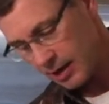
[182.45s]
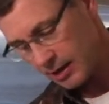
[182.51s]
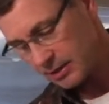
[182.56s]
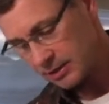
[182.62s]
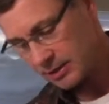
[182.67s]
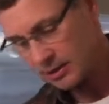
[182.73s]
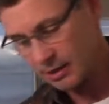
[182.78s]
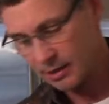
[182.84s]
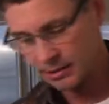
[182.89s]
I
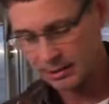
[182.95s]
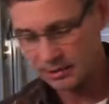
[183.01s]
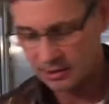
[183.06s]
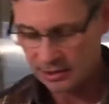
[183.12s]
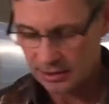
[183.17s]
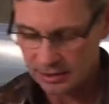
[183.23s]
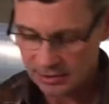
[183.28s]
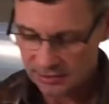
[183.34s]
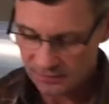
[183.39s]
just like the
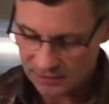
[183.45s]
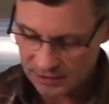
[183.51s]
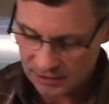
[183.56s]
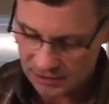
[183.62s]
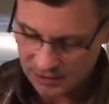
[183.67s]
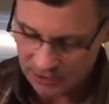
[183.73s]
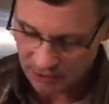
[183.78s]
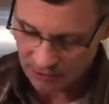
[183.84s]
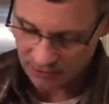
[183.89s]
taste of sea
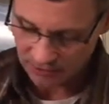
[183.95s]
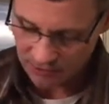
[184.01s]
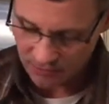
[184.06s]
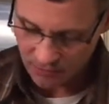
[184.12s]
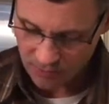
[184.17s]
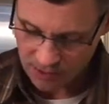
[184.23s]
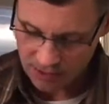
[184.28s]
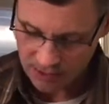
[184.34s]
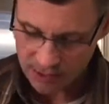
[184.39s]
salt and I
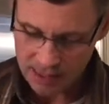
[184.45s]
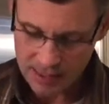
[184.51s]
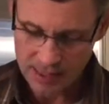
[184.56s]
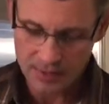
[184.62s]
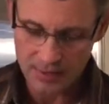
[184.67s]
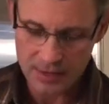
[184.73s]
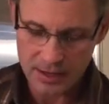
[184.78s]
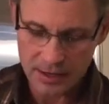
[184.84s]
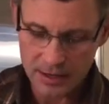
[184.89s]
want it
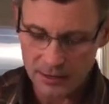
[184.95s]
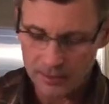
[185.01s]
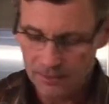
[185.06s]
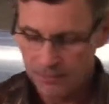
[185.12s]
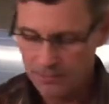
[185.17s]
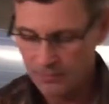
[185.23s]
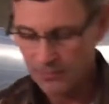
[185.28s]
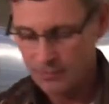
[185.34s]
on there.